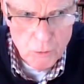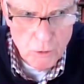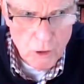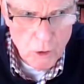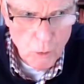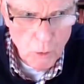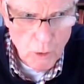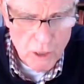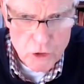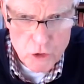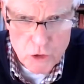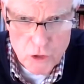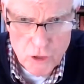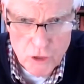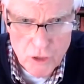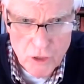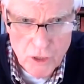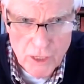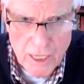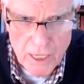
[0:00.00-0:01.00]
to a
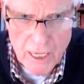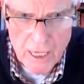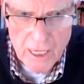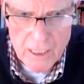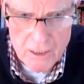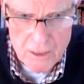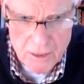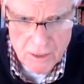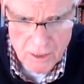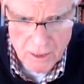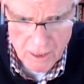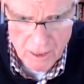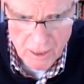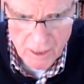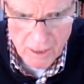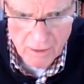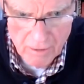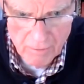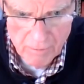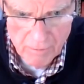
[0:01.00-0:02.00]
question
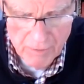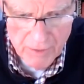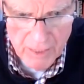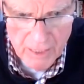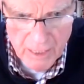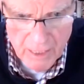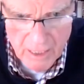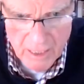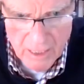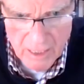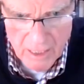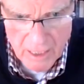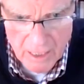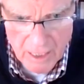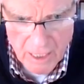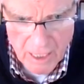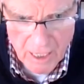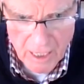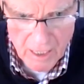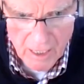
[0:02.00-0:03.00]
that
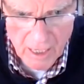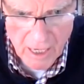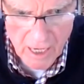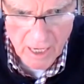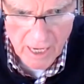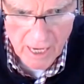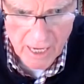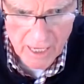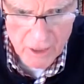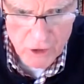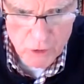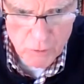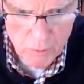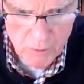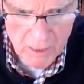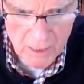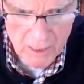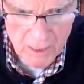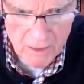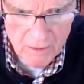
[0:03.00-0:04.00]
has
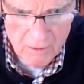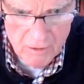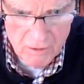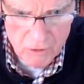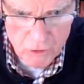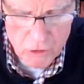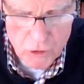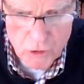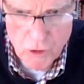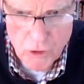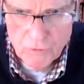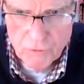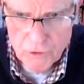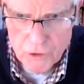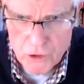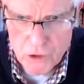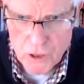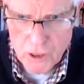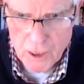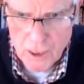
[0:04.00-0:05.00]
been
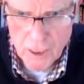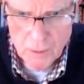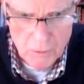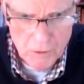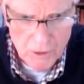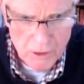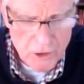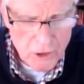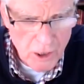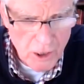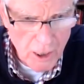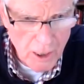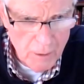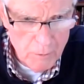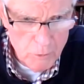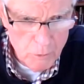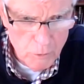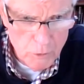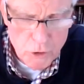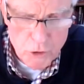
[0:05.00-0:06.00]
surfaced a couple of
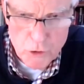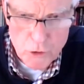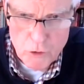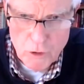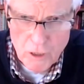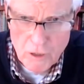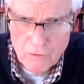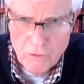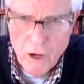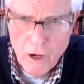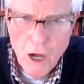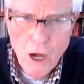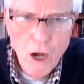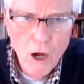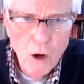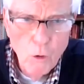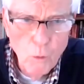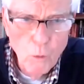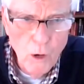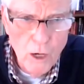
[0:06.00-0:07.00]
times, which is sort of,
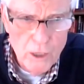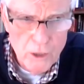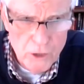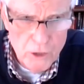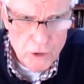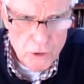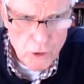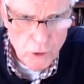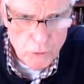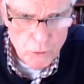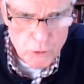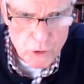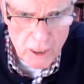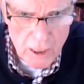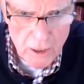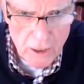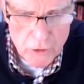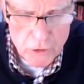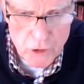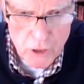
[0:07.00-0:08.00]
what does
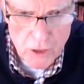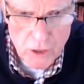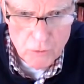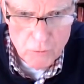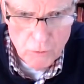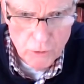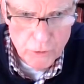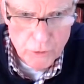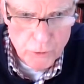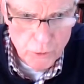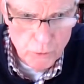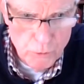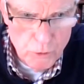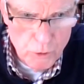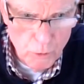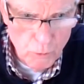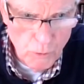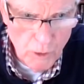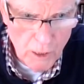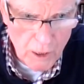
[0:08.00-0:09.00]
O-Scale Central do
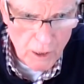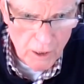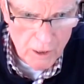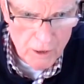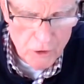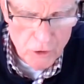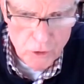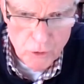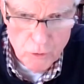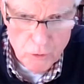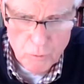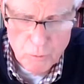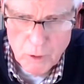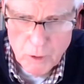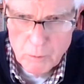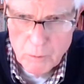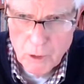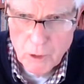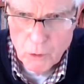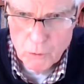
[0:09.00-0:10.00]
directly to
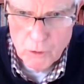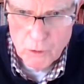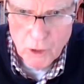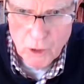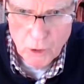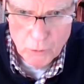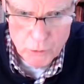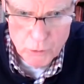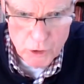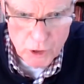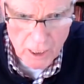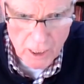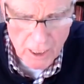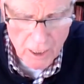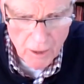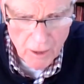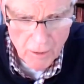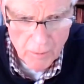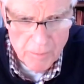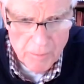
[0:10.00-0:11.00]
promote
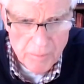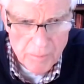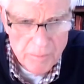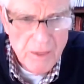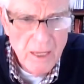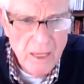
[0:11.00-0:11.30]
O-Scale?